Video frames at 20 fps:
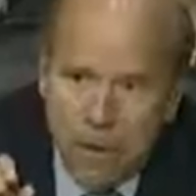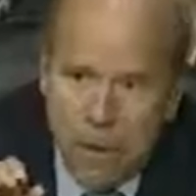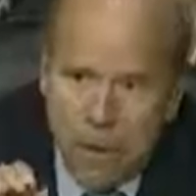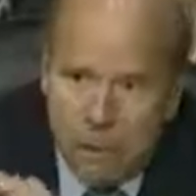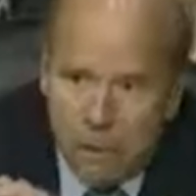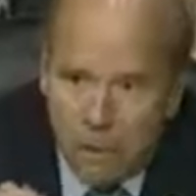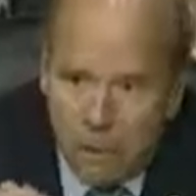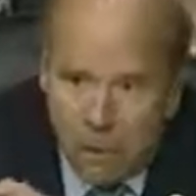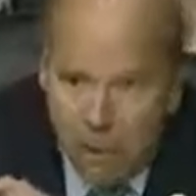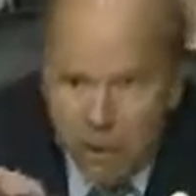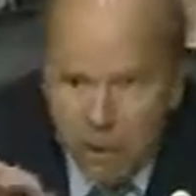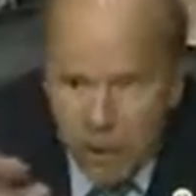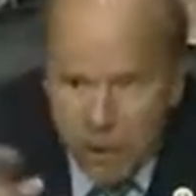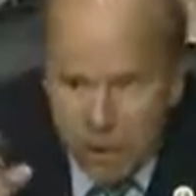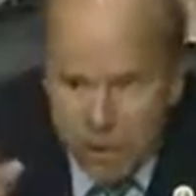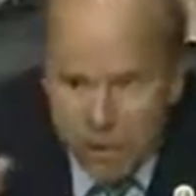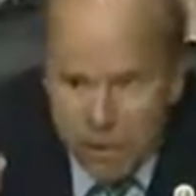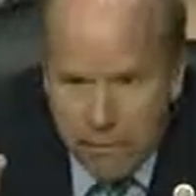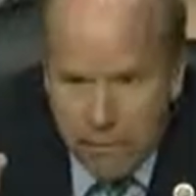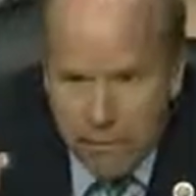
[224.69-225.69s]
equity
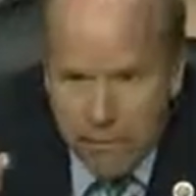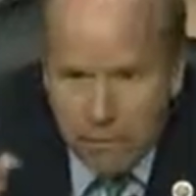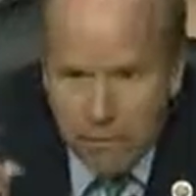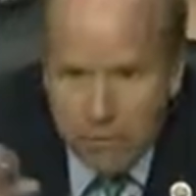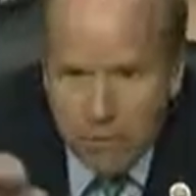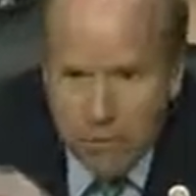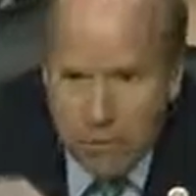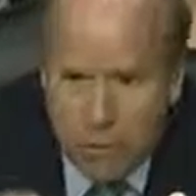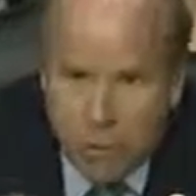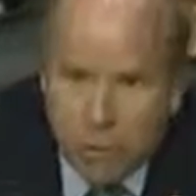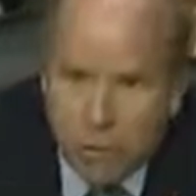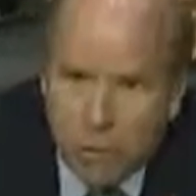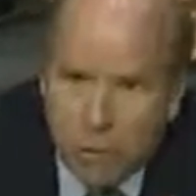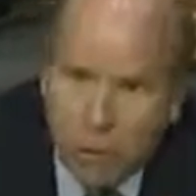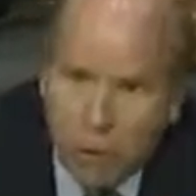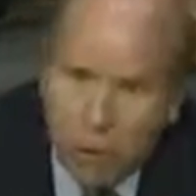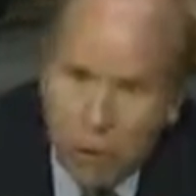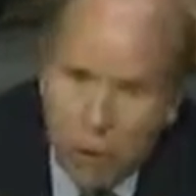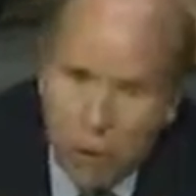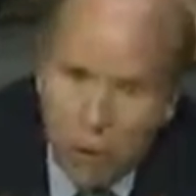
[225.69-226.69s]
market values with
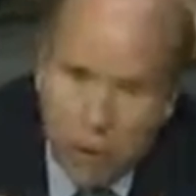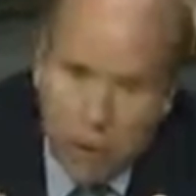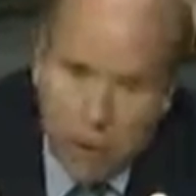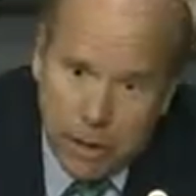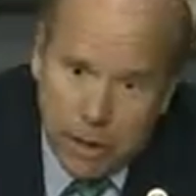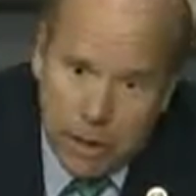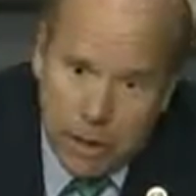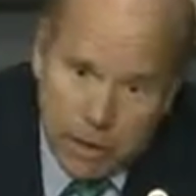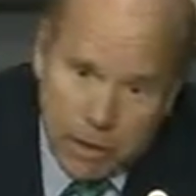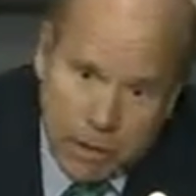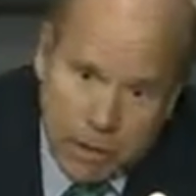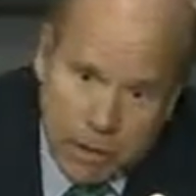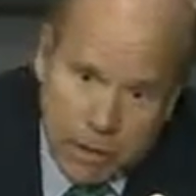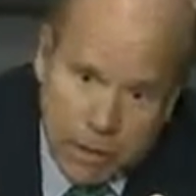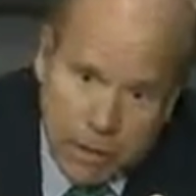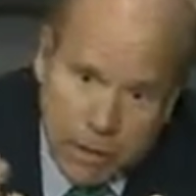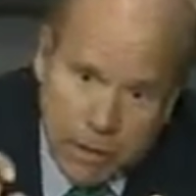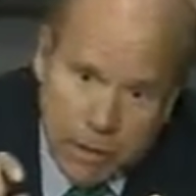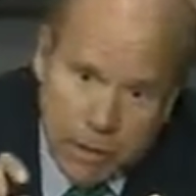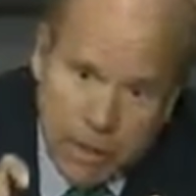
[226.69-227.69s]
corporate earnings.
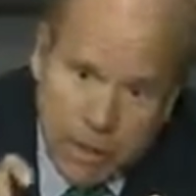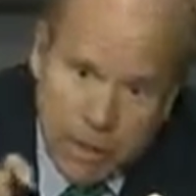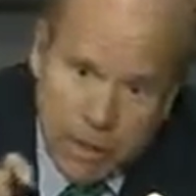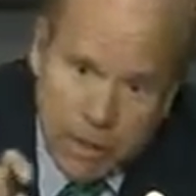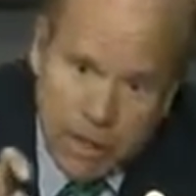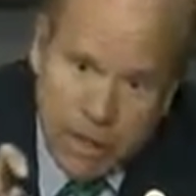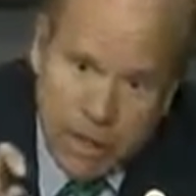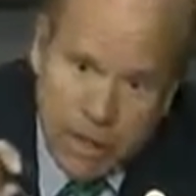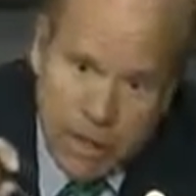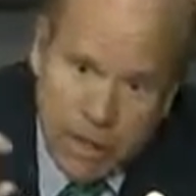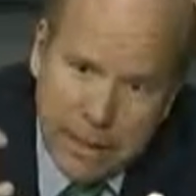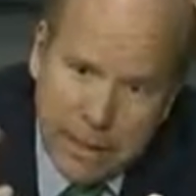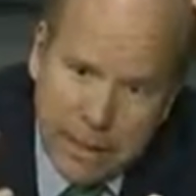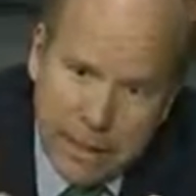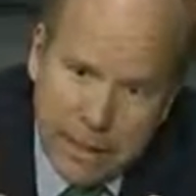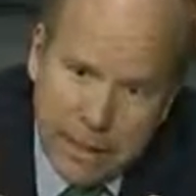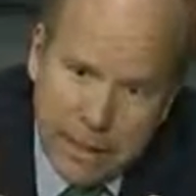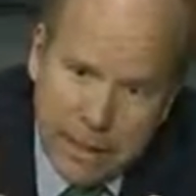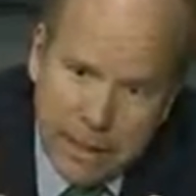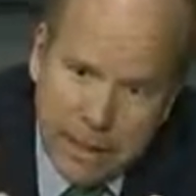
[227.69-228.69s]
So this
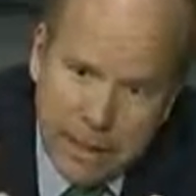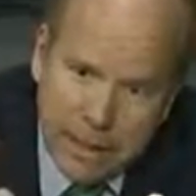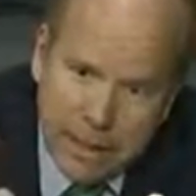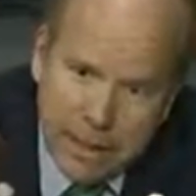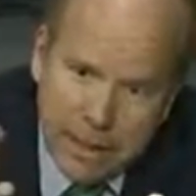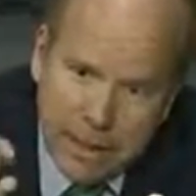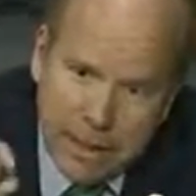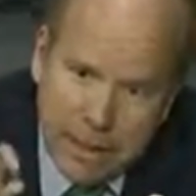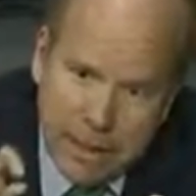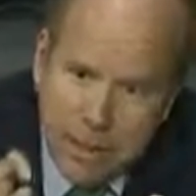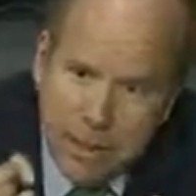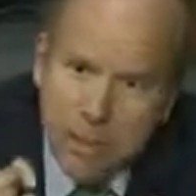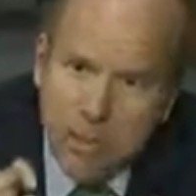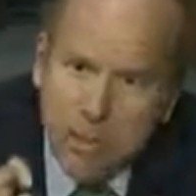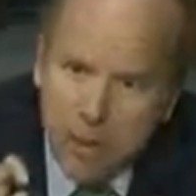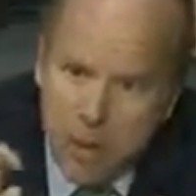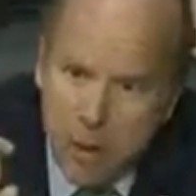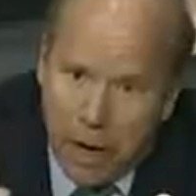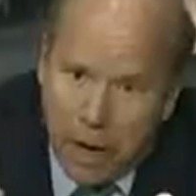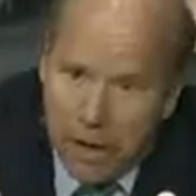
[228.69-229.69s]
delinking,
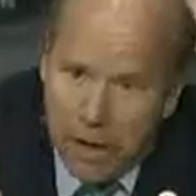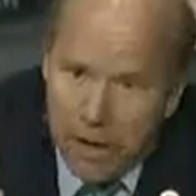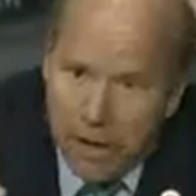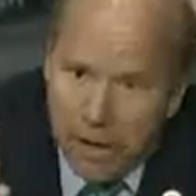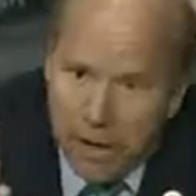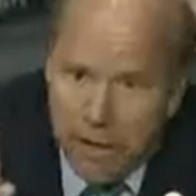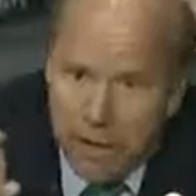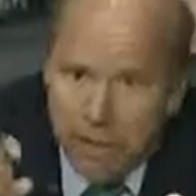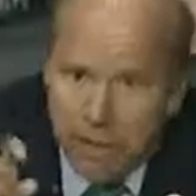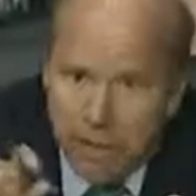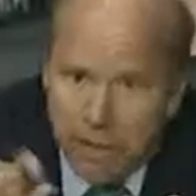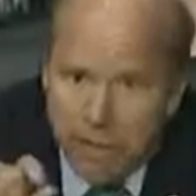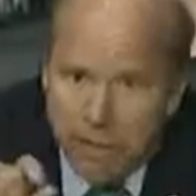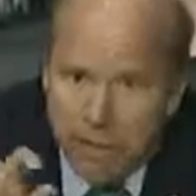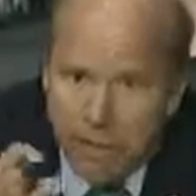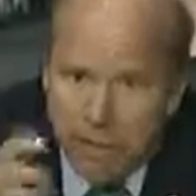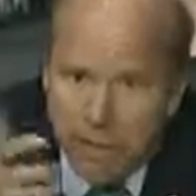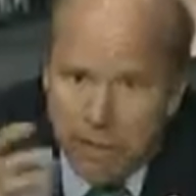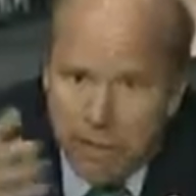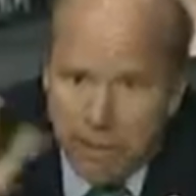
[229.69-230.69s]
I think of it
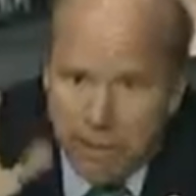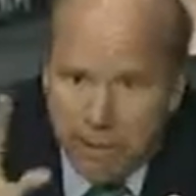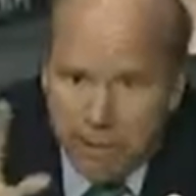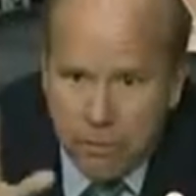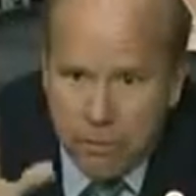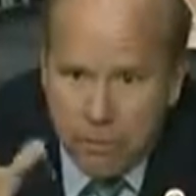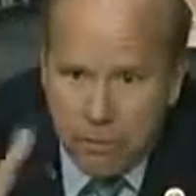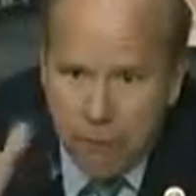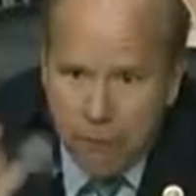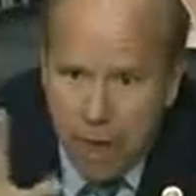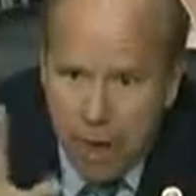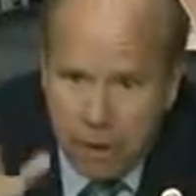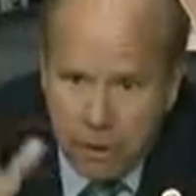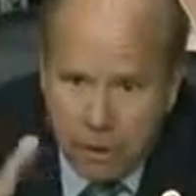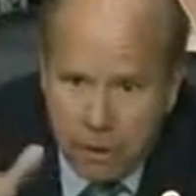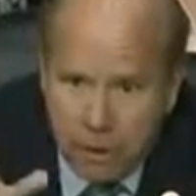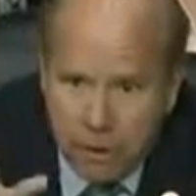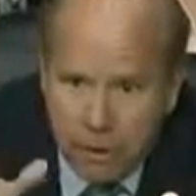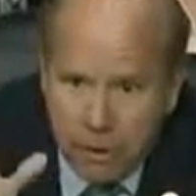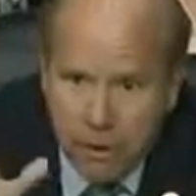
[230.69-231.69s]
more as
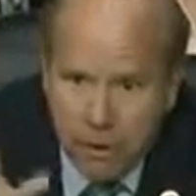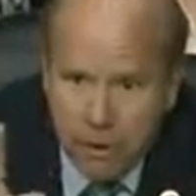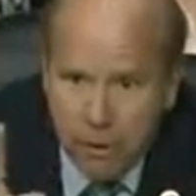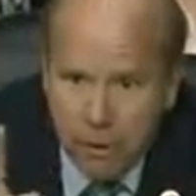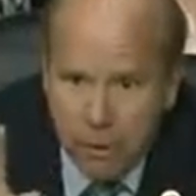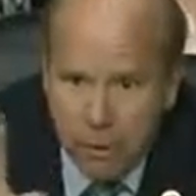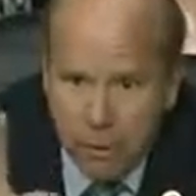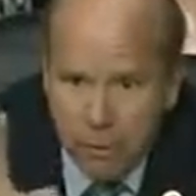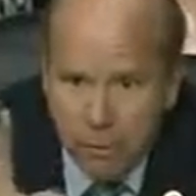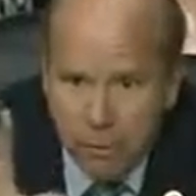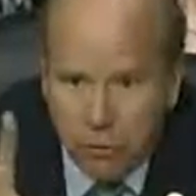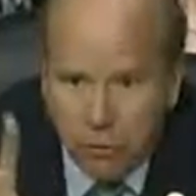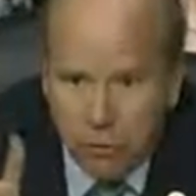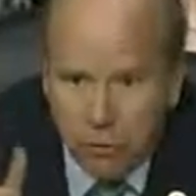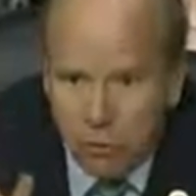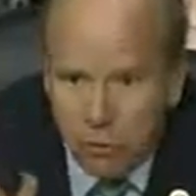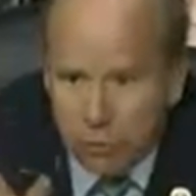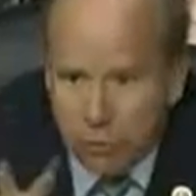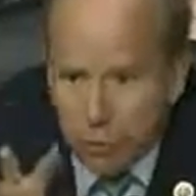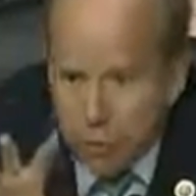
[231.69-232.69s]
froth as opposed
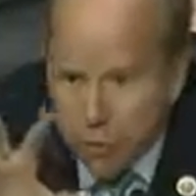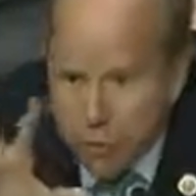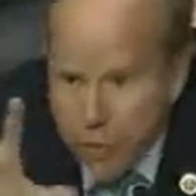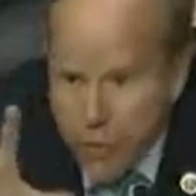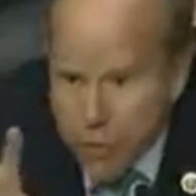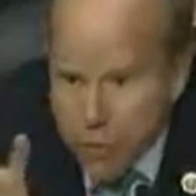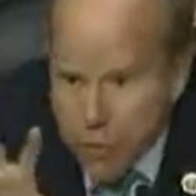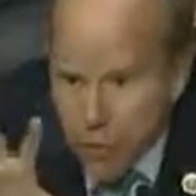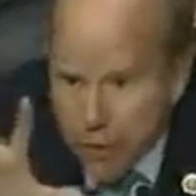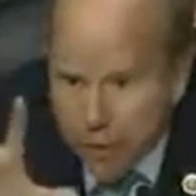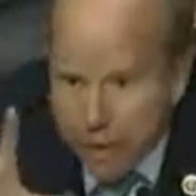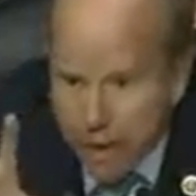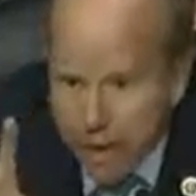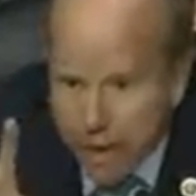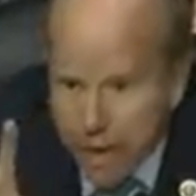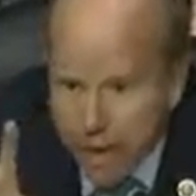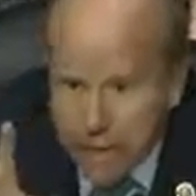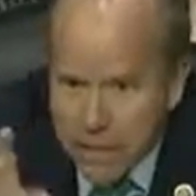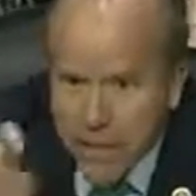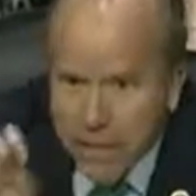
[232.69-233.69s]
to formation of
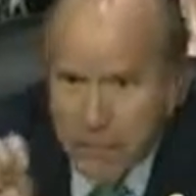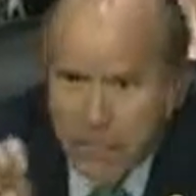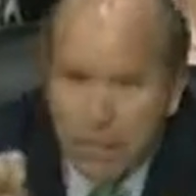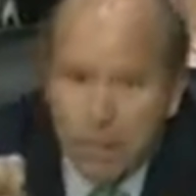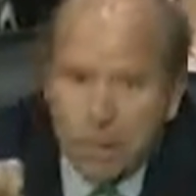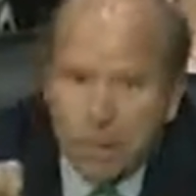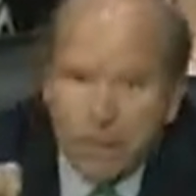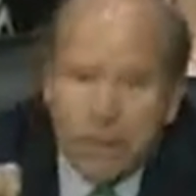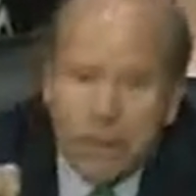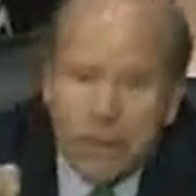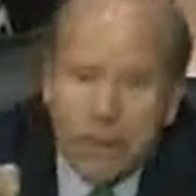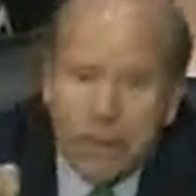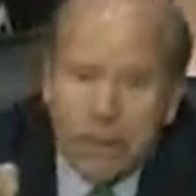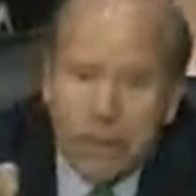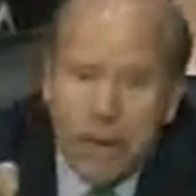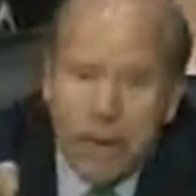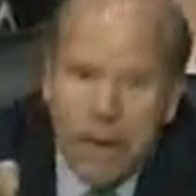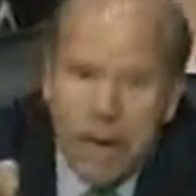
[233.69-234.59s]
asset bubbles.